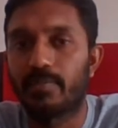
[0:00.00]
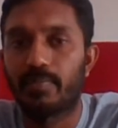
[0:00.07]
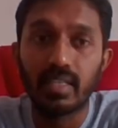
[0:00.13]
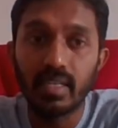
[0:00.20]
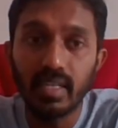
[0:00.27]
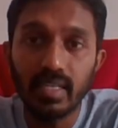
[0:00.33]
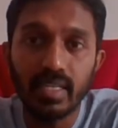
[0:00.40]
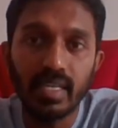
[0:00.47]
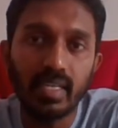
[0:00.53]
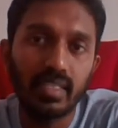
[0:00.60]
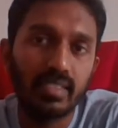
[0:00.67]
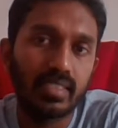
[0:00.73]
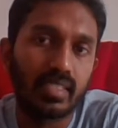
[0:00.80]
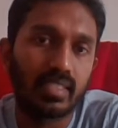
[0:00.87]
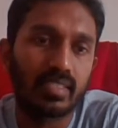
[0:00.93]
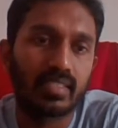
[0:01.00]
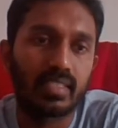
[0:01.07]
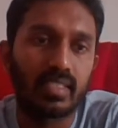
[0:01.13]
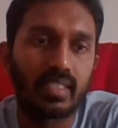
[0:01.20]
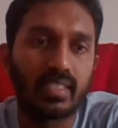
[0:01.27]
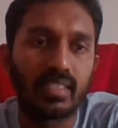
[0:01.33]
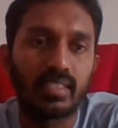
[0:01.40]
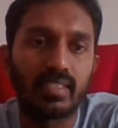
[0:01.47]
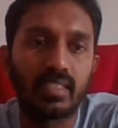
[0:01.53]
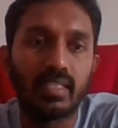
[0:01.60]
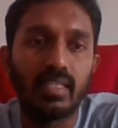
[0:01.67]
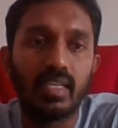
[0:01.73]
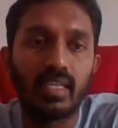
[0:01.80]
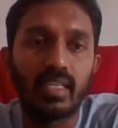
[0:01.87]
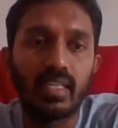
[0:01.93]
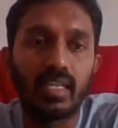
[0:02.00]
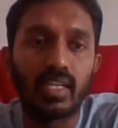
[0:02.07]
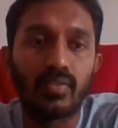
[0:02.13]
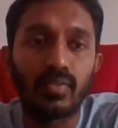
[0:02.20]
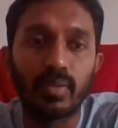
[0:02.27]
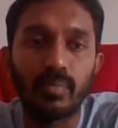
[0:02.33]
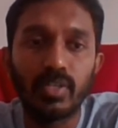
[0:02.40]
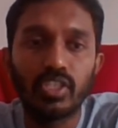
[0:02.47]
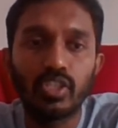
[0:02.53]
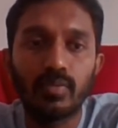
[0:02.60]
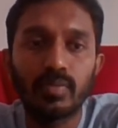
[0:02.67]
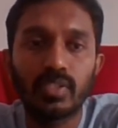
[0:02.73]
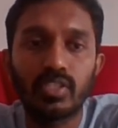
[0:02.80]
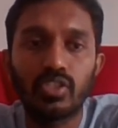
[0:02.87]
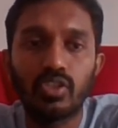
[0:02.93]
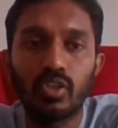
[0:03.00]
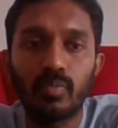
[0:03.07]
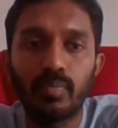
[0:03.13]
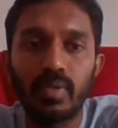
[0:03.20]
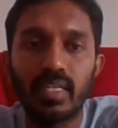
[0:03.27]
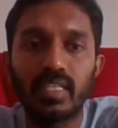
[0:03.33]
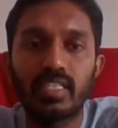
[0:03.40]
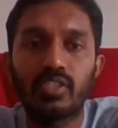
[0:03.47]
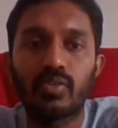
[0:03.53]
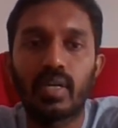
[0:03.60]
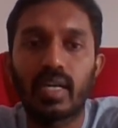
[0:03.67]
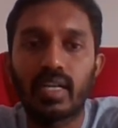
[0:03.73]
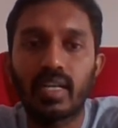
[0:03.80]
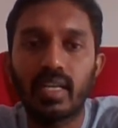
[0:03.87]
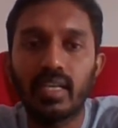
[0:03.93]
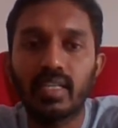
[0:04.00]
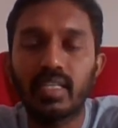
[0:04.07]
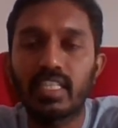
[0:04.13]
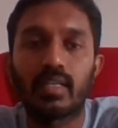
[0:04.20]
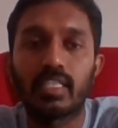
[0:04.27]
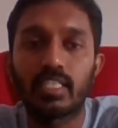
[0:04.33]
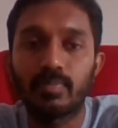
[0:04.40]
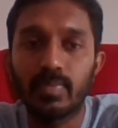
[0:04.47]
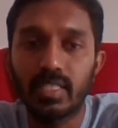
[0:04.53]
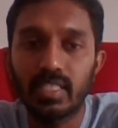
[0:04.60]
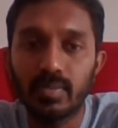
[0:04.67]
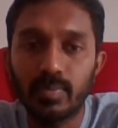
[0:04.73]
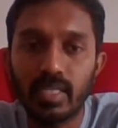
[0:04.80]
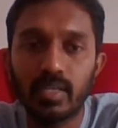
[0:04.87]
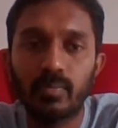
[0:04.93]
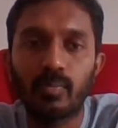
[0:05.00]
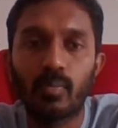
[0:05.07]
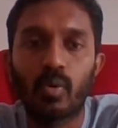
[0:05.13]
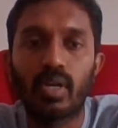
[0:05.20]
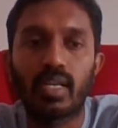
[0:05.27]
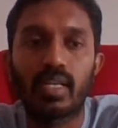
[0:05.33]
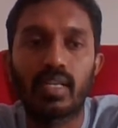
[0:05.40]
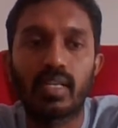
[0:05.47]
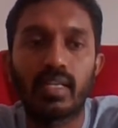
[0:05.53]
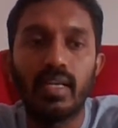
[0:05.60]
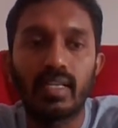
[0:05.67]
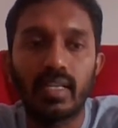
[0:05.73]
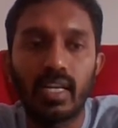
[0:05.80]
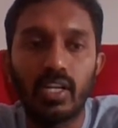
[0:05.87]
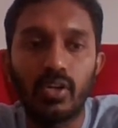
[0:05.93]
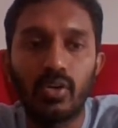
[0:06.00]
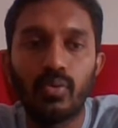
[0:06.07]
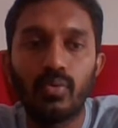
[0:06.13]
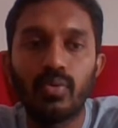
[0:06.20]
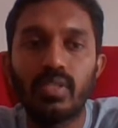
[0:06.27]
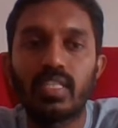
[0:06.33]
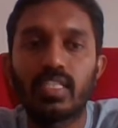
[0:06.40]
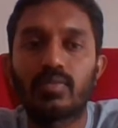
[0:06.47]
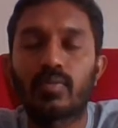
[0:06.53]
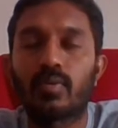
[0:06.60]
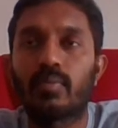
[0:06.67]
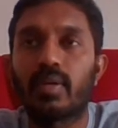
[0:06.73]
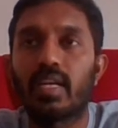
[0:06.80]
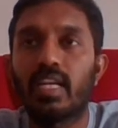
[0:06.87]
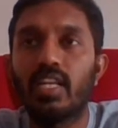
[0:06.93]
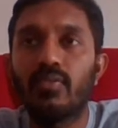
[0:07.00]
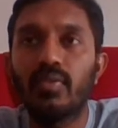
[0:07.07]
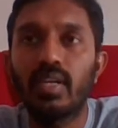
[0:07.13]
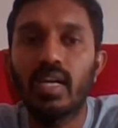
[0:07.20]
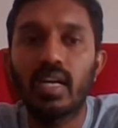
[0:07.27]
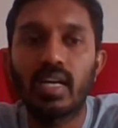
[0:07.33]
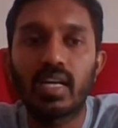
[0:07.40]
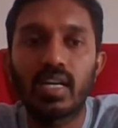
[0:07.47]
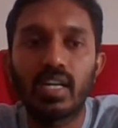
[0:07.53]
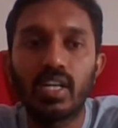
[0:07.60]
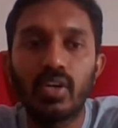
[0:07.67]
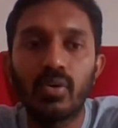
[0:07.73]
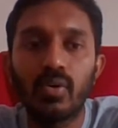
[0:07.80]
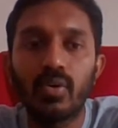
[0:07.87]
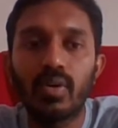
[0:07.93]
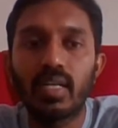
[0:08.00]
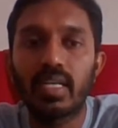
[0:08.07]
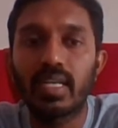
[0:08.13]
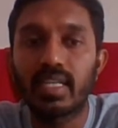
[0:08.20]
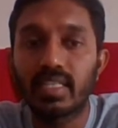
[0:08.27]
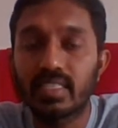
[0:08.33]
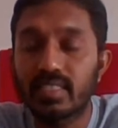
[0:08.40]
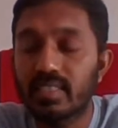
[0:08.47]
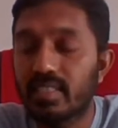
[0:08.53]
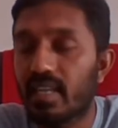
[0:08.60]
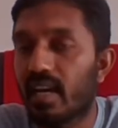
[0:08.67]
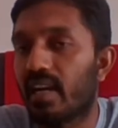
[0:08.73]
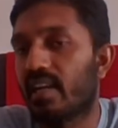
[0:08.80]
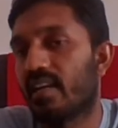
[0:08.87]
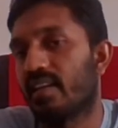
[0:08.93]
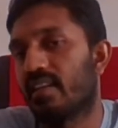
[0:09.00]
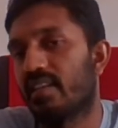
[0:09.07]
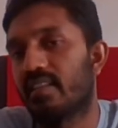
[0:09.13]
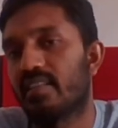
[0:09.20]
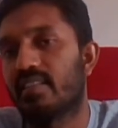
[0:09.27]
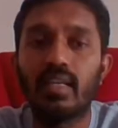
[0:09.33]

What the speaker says: Third characteristic is if the bishop's job is to attack a specific point, it can do this from anywhere along its diagonal.